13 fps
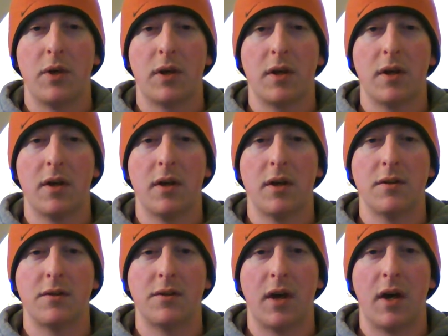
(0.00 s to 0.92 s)

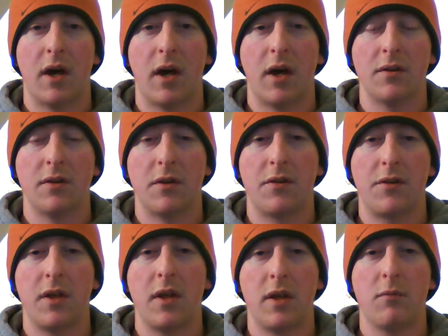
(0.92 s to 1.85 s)
because the
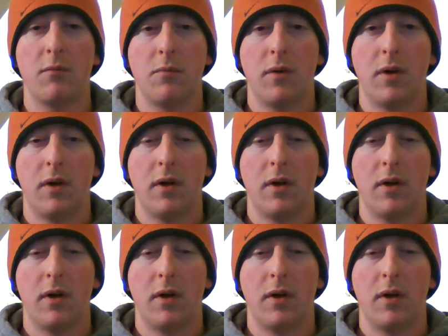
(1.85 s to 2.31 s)
theme